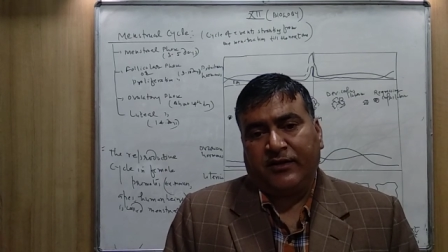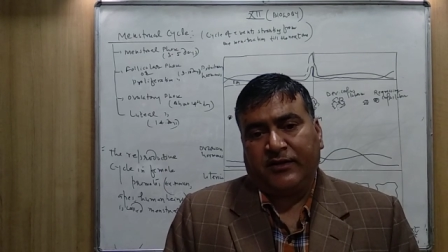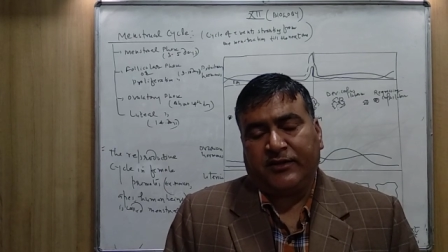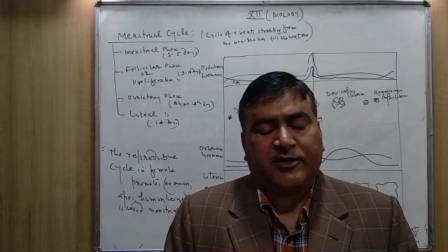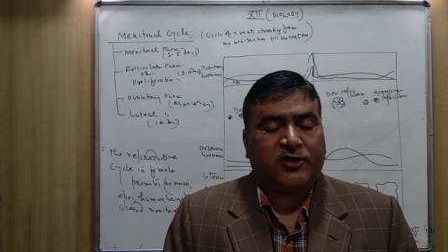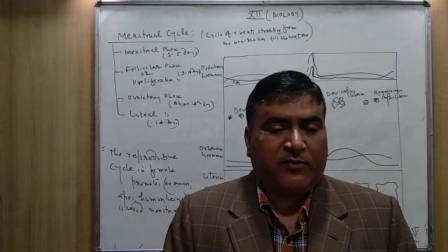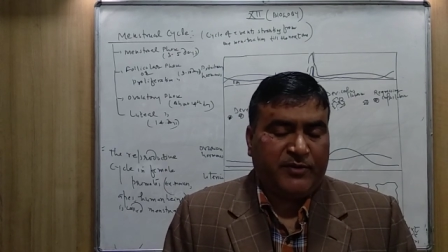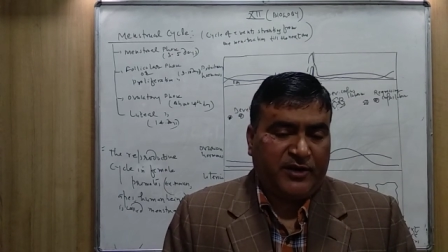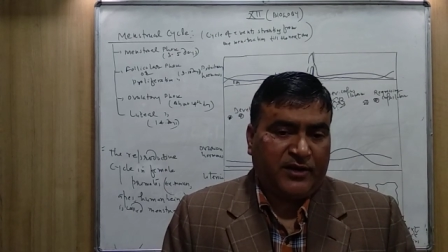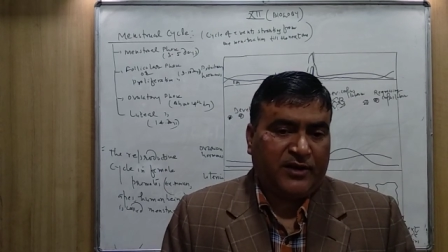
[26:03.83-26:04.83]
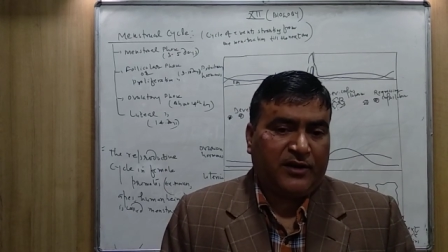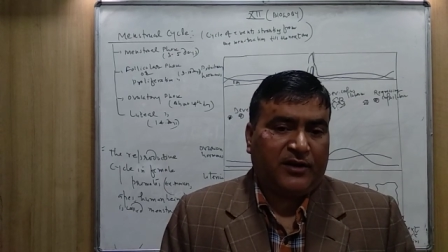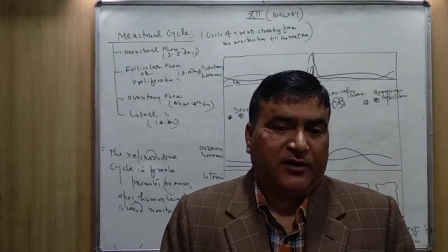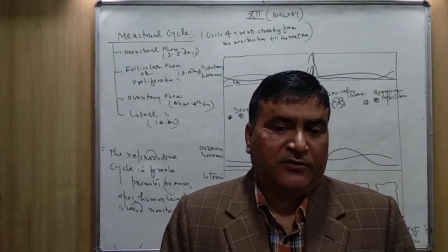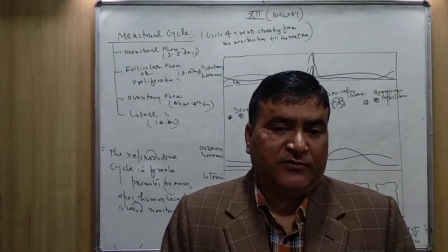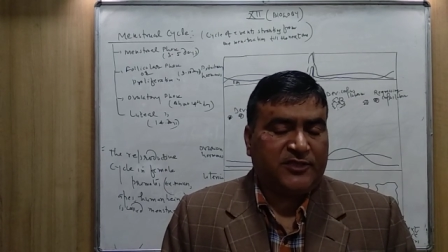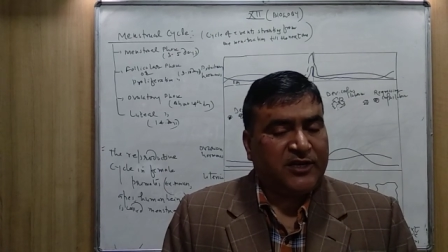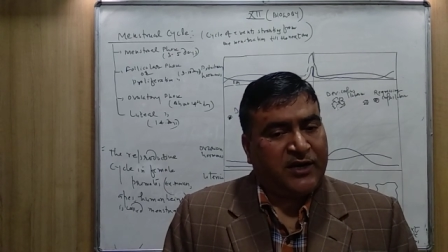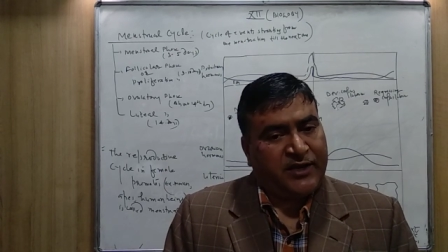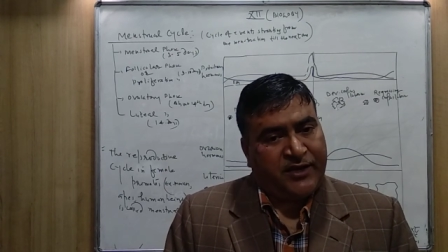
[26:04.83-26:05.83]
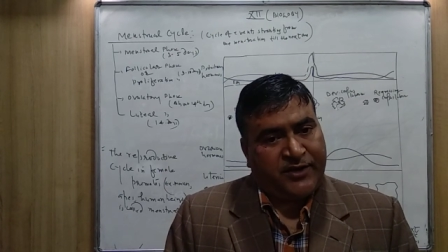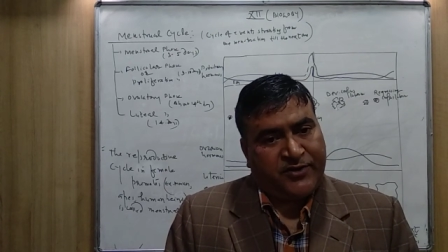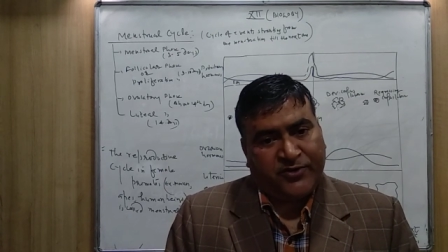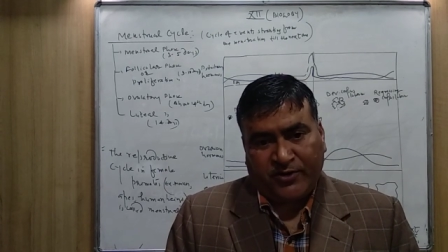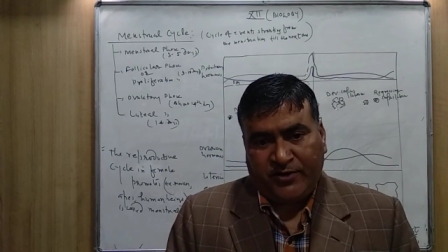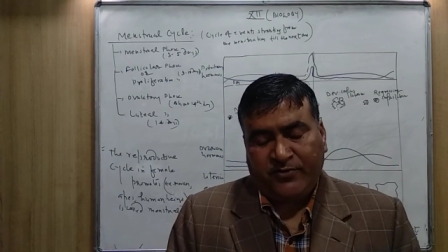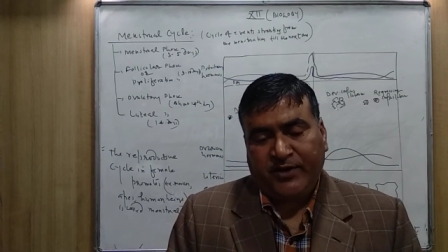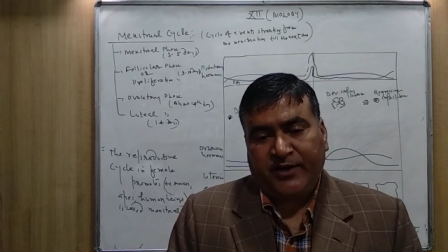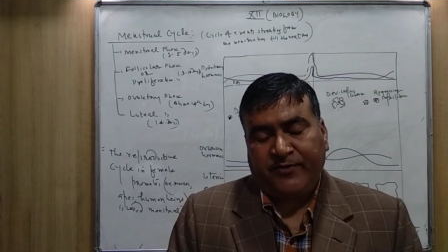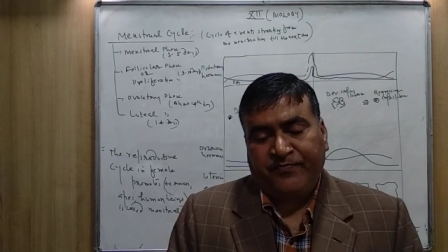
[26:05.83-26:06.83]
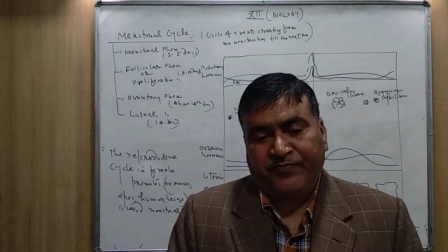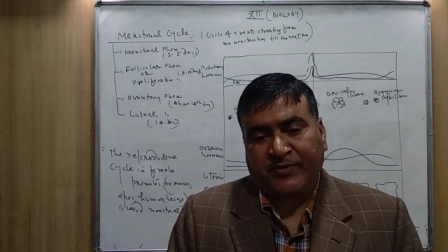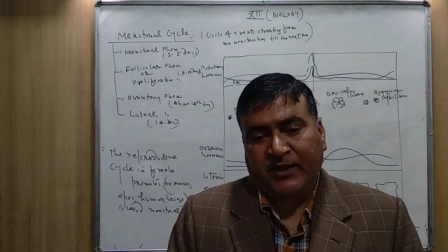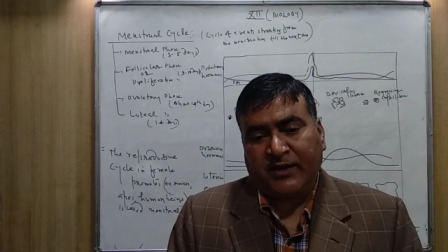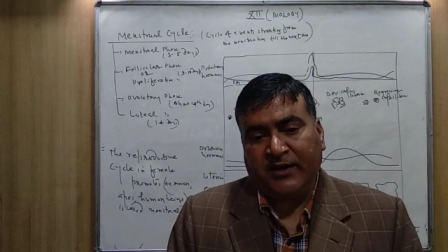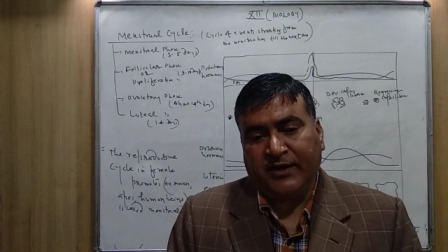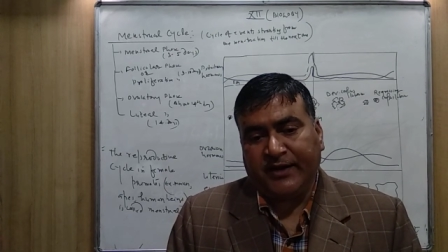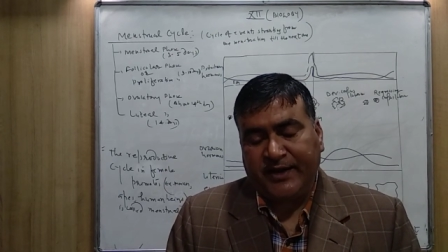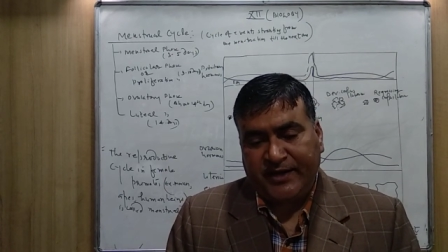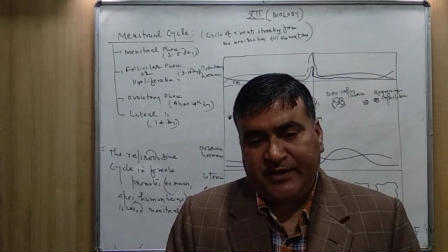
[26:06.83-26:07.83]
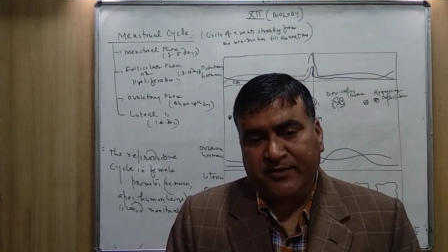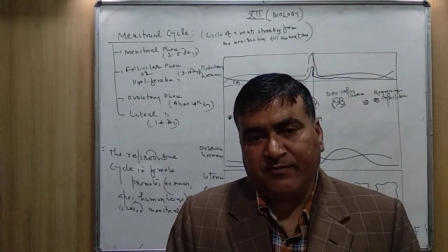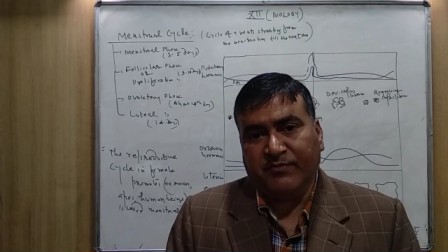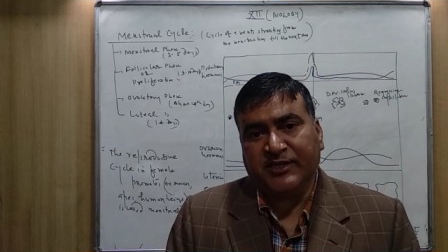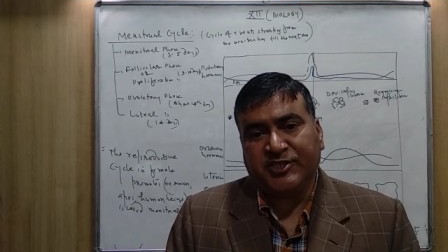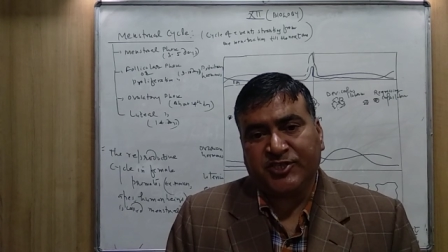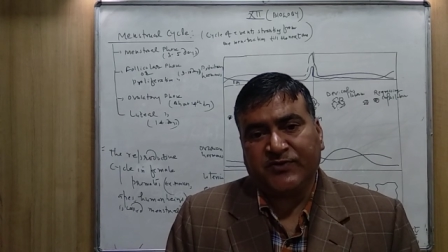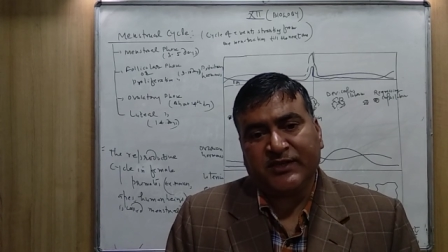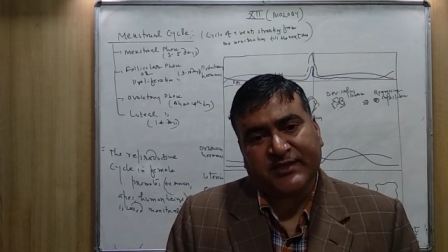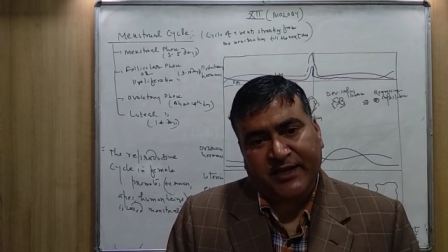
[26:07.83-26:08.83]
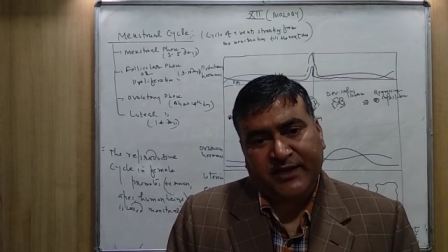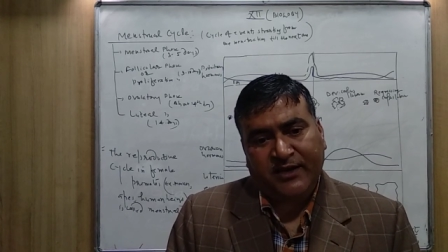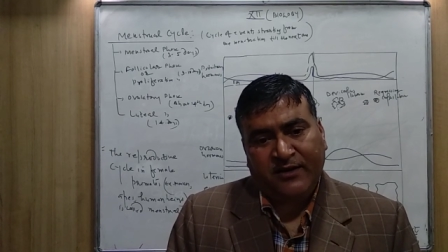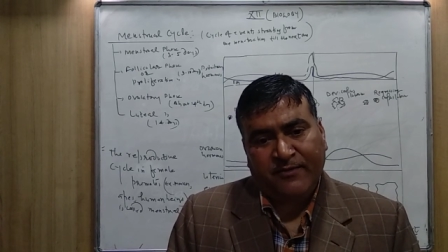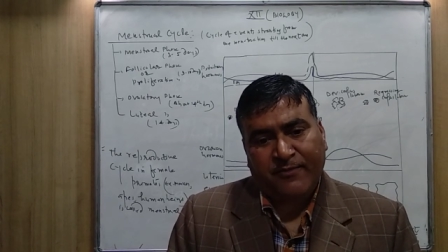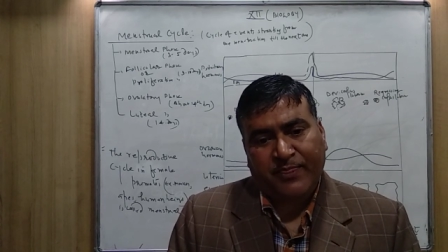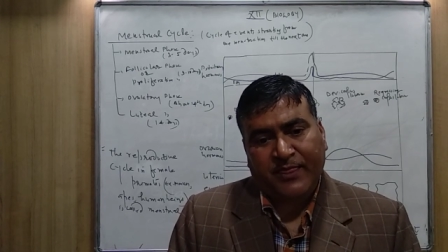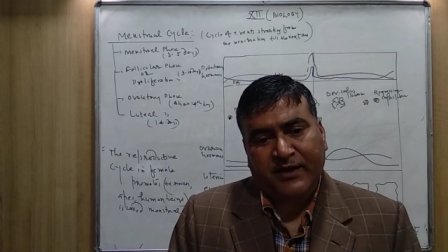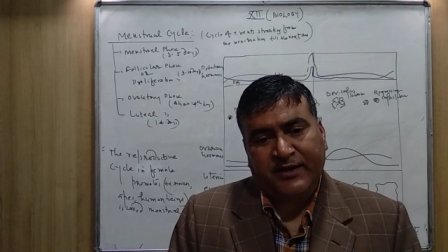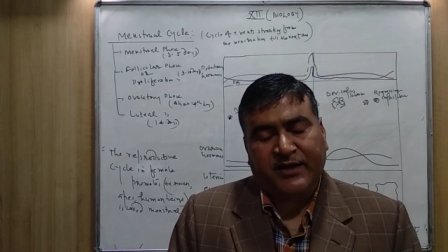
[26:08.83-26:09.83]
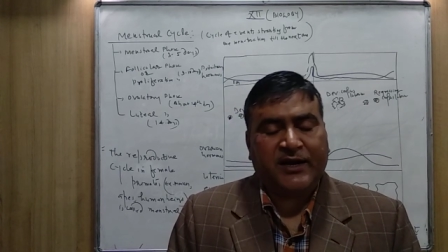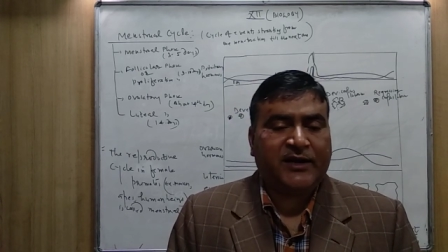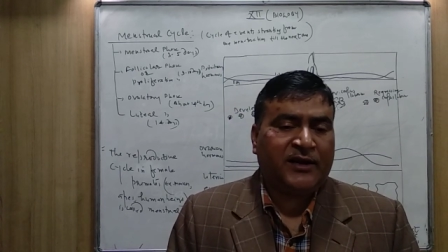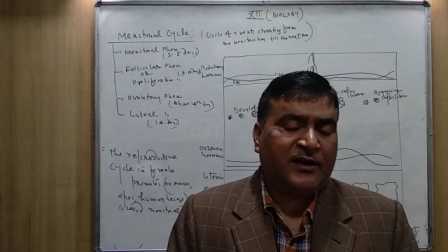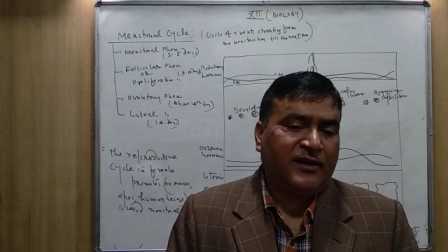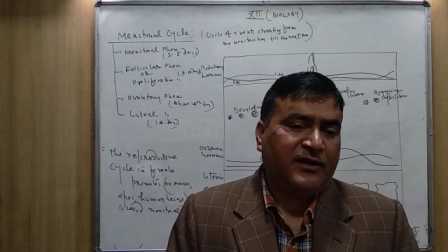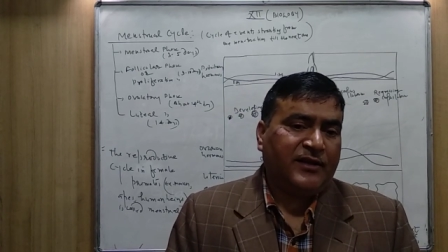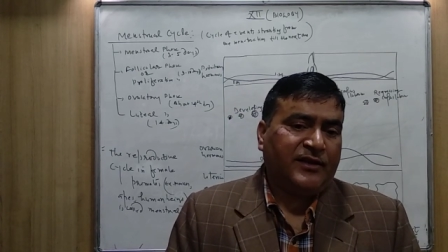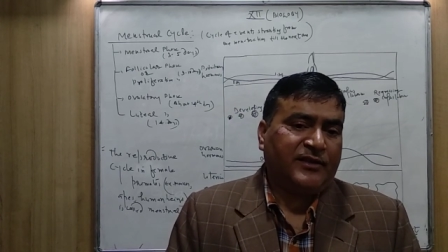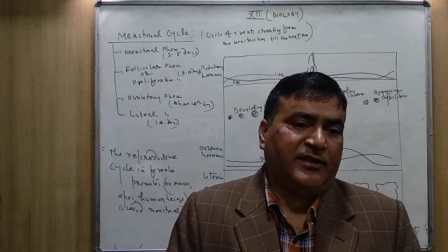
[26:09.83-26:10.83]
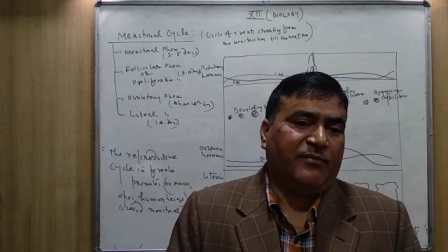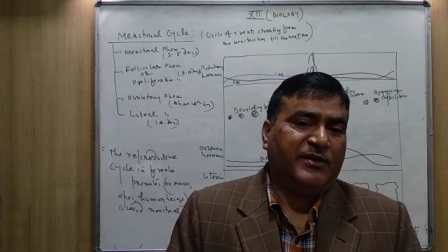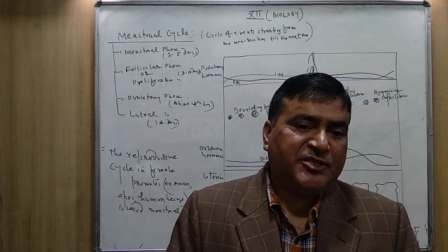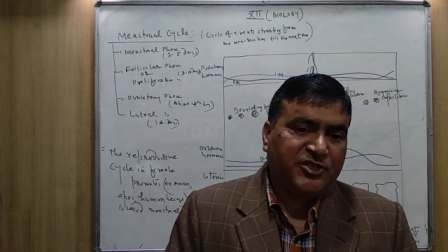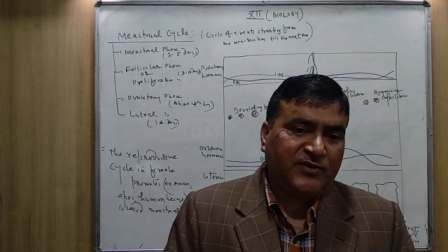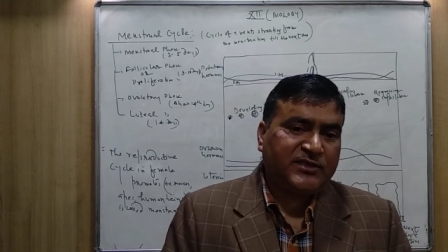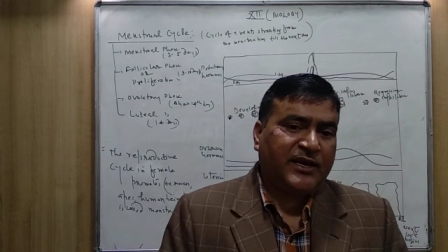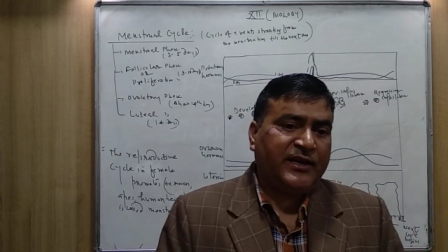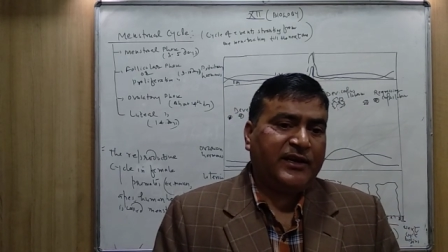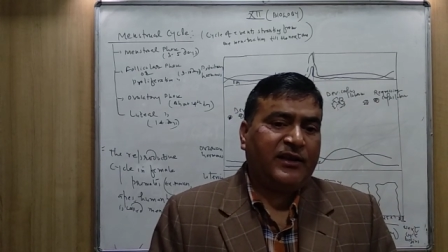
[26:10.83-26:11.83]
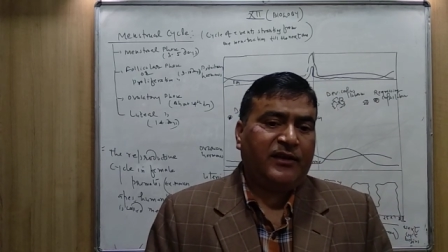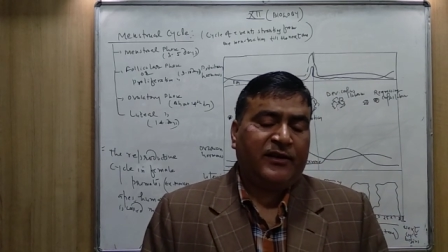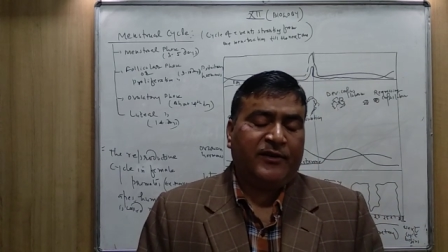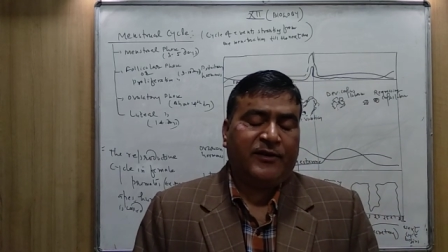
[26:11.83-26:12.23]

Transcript: the topic which I taught today, that is menstrual cycle. That the menstrual cycle